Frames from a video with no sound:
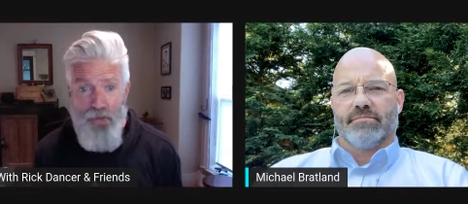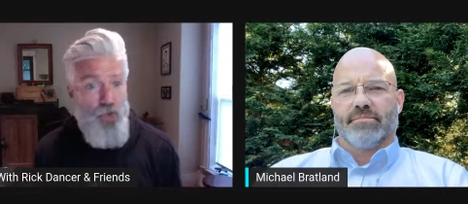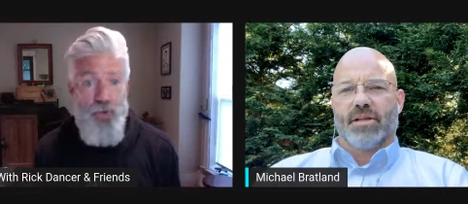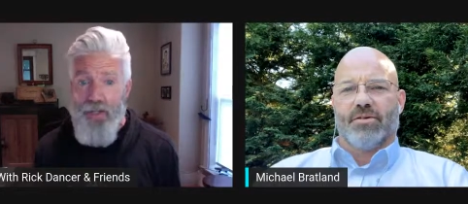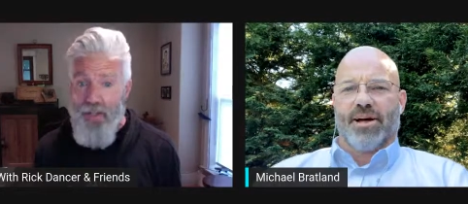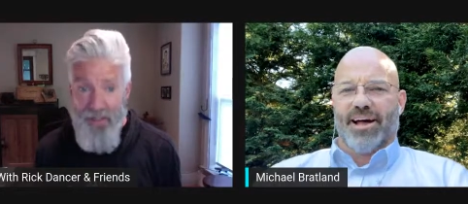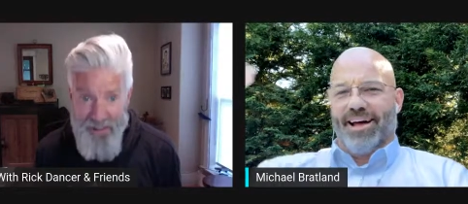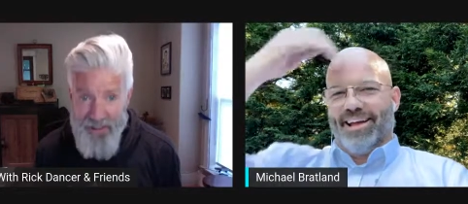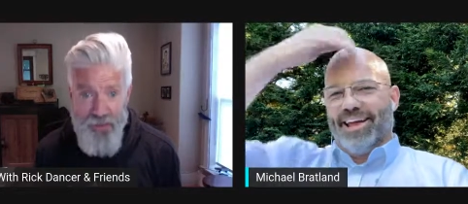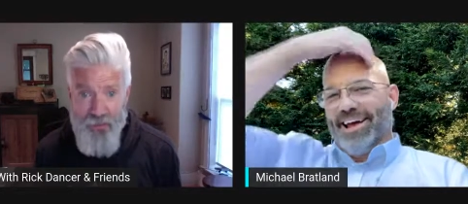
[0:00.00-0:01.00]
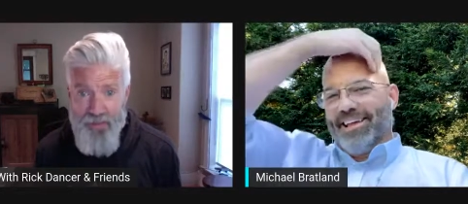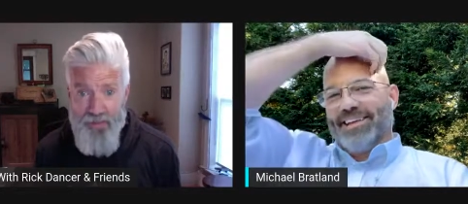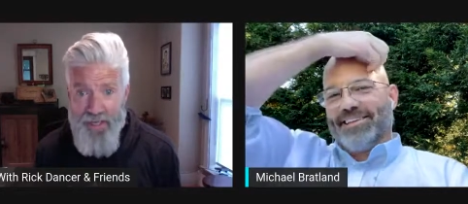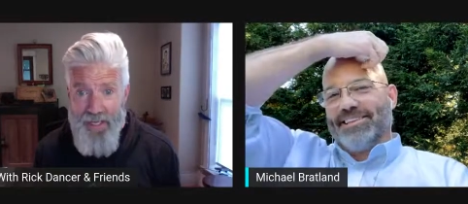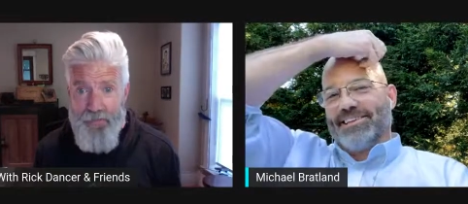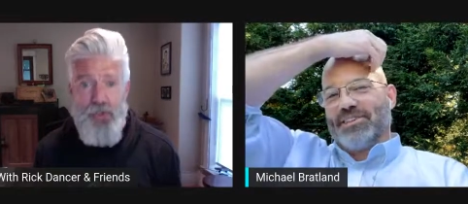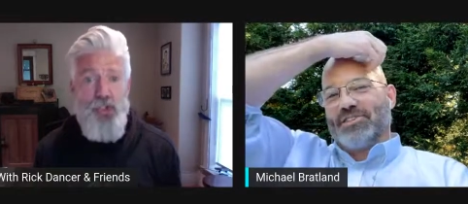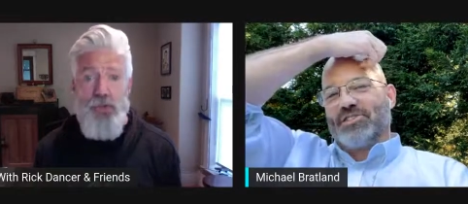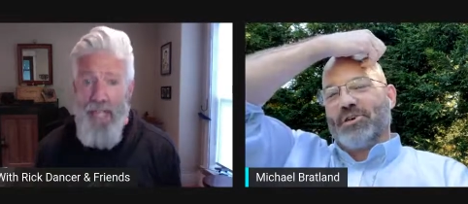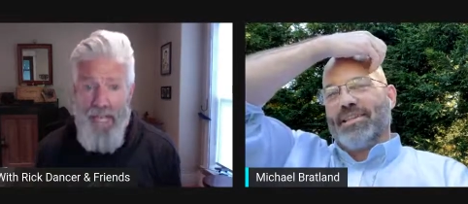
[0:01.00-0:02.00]
Speaker 1: You can think you're a they,
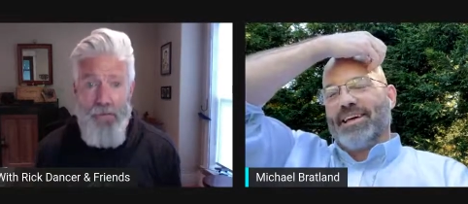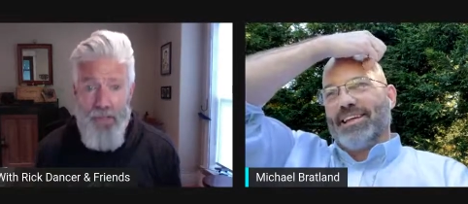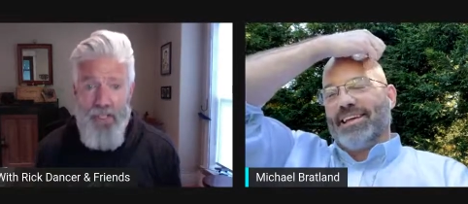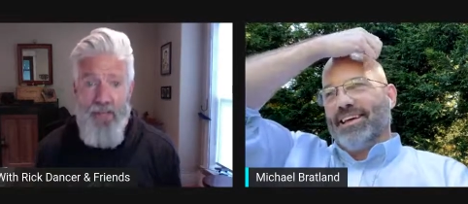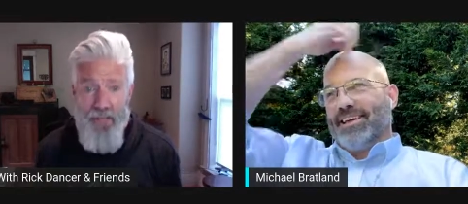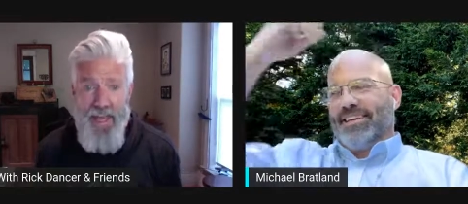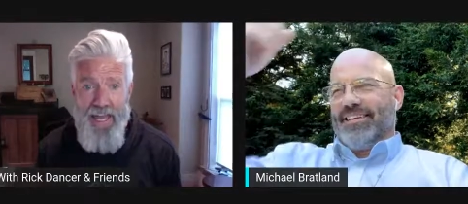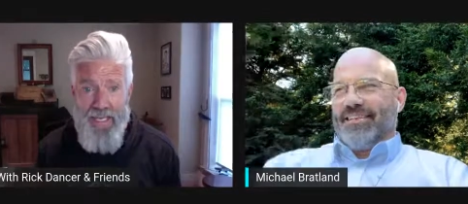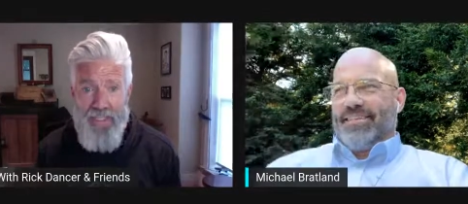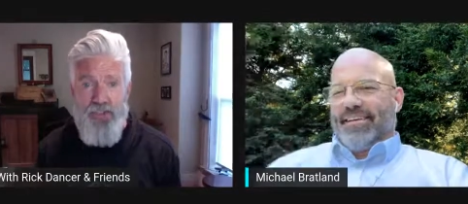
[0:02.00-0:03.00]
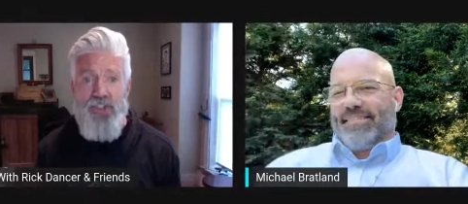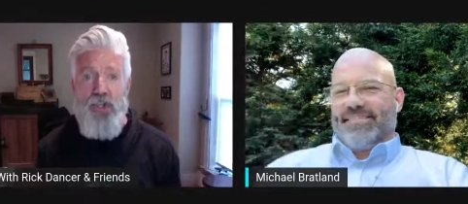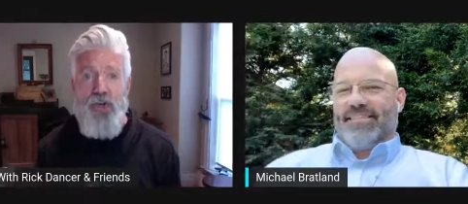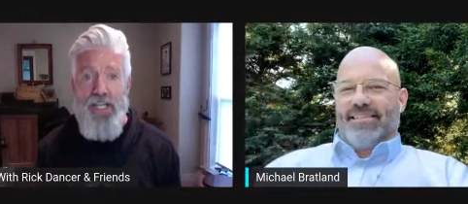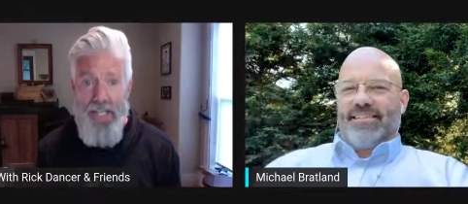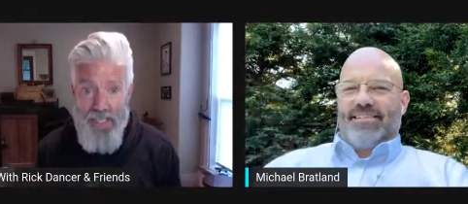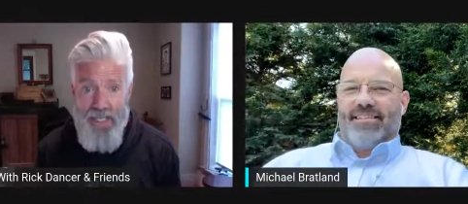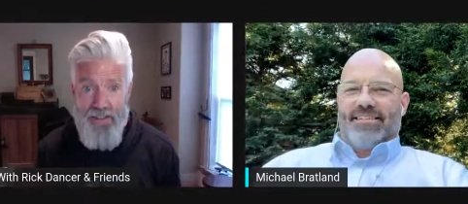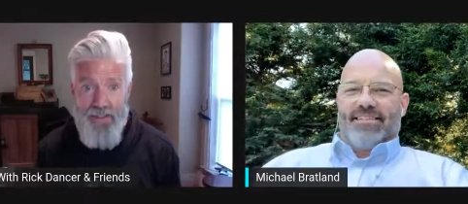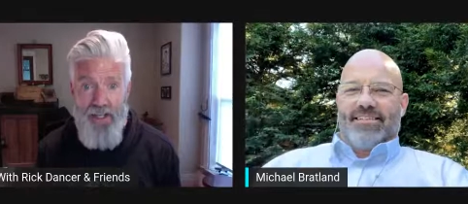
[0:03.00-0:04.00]
but you can't be a they. It's you're an
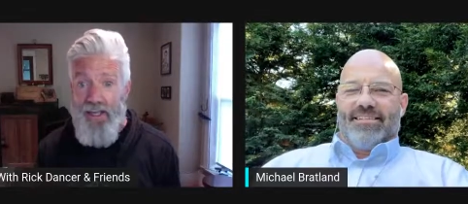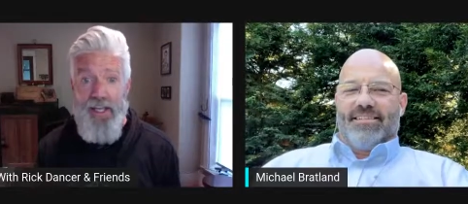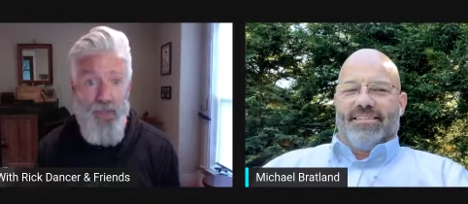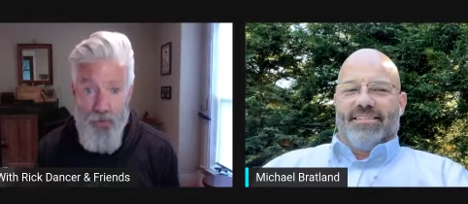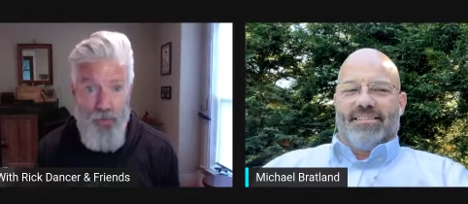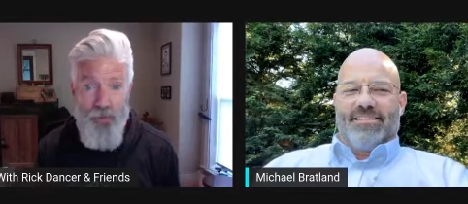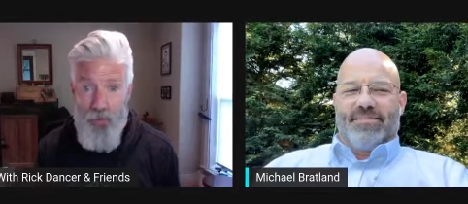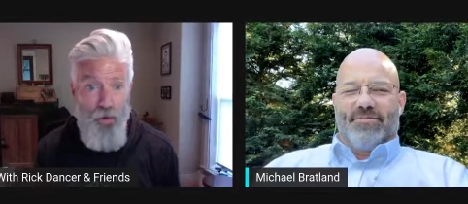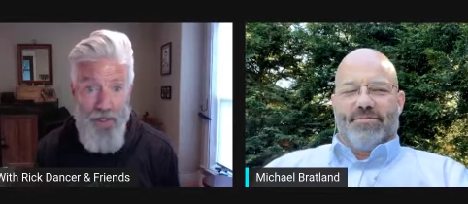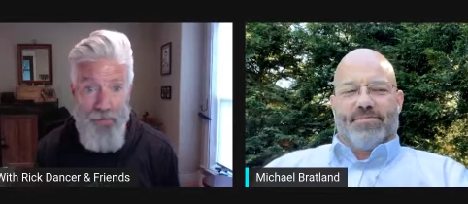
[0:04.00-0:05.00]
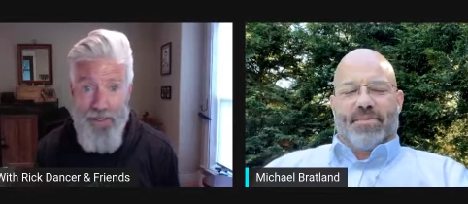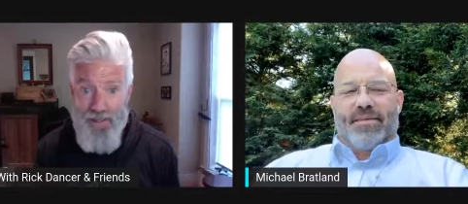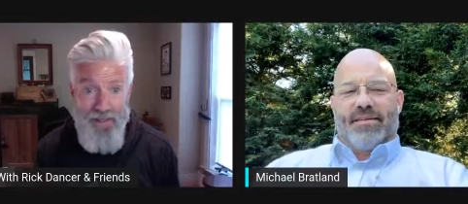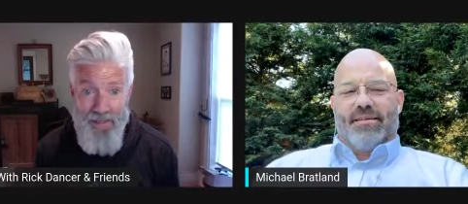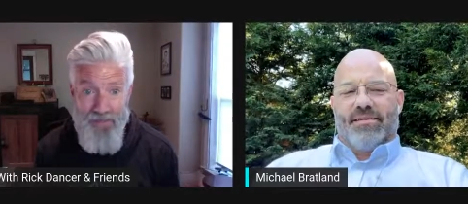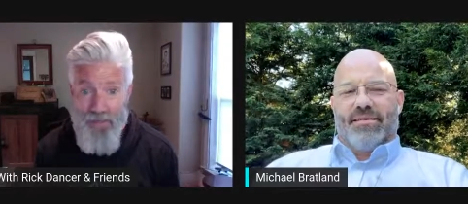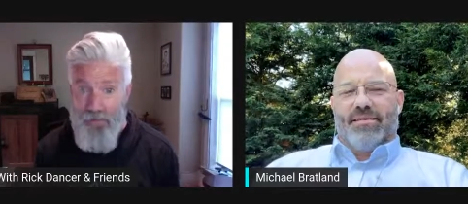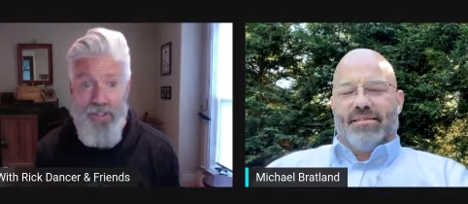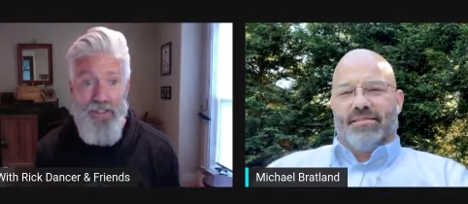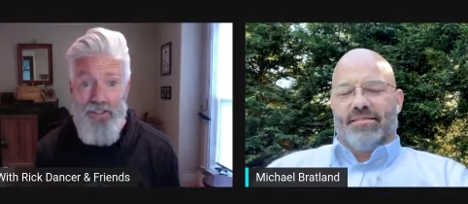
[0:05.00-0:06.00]
it. And I know you don't want to be an it
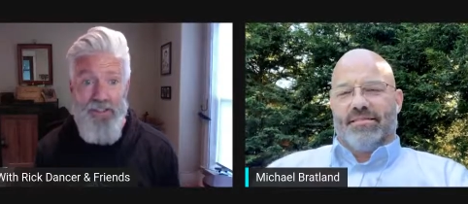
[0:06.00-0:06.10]
because